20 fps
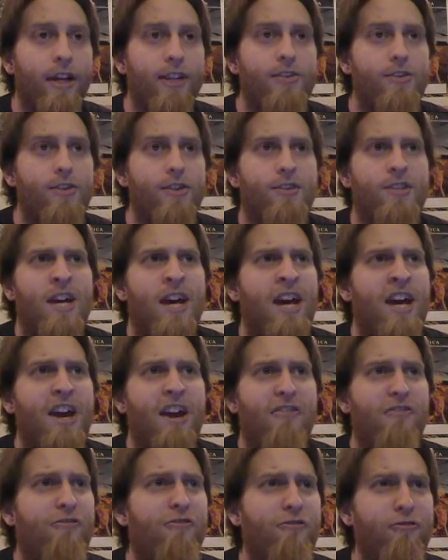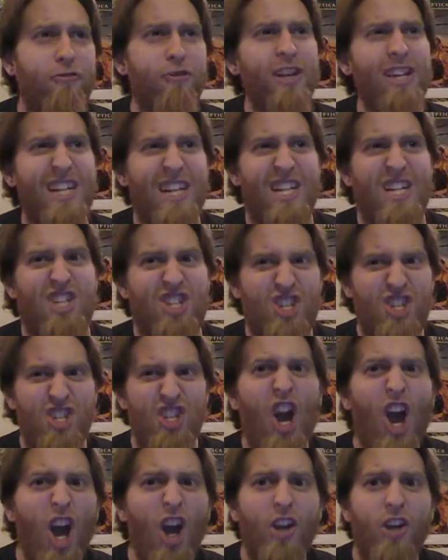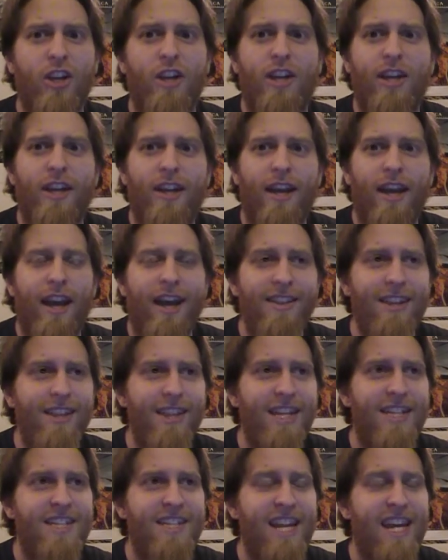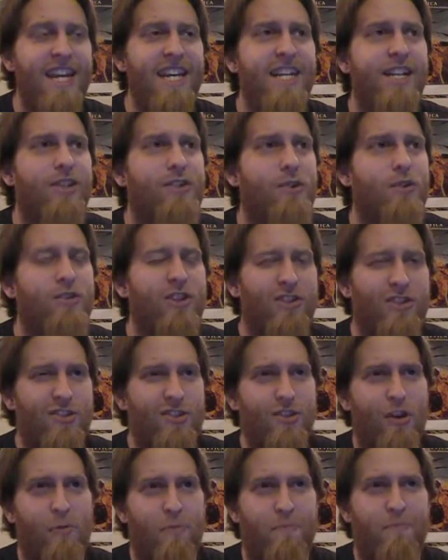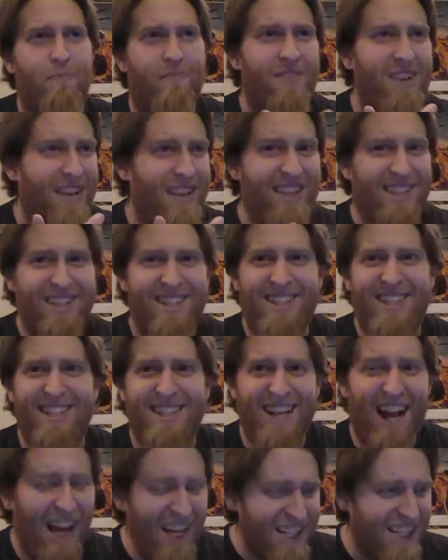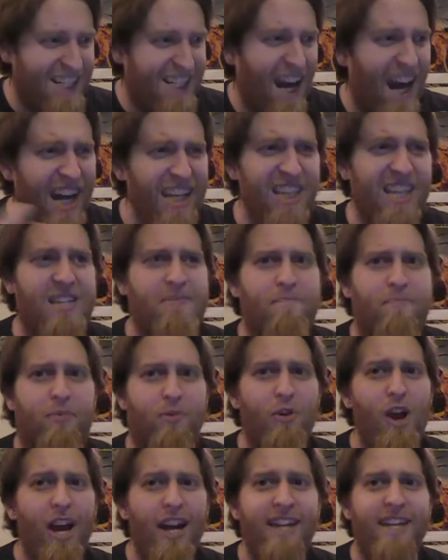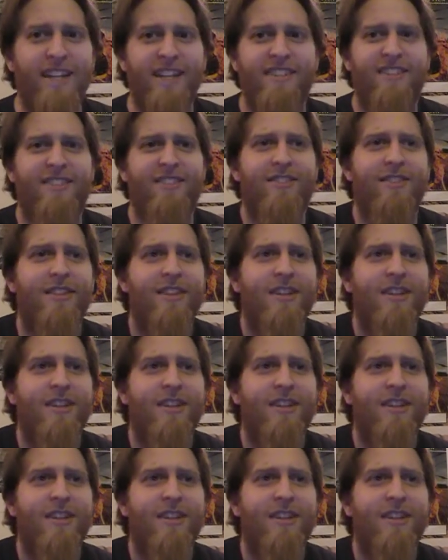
It's just freaking dark. And then the days are just so ungodly bright.